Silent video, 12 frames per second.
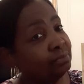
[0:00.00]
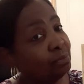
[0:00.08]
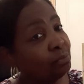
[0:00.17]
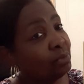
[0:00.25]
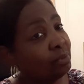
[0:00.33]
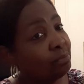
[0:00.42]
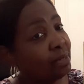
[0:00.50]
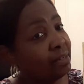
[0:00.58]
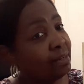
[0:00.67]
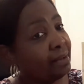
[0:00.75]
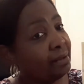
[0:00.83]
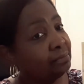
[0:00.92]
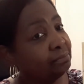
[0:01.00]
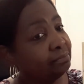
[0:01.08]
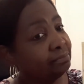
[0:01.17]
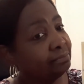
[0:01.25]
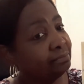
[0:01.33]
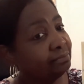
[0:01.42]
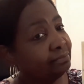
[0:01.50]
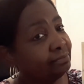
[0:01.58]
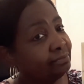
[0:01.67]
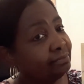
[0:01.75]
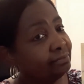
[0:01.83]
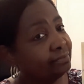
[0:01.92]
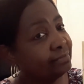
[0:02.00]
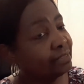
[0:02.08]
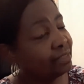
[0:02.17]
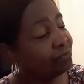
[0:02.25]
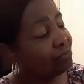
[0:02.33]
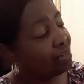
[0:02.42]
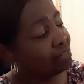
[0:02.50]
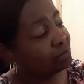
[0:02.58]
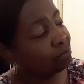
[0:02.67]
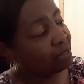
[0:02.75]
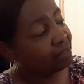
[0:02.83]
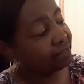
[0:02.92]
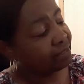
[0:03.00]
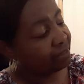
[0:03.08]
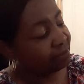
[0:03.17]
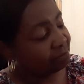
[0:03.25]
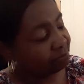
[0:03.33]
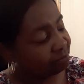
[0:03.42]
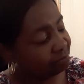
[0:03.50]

what might happen? The fox might have got her.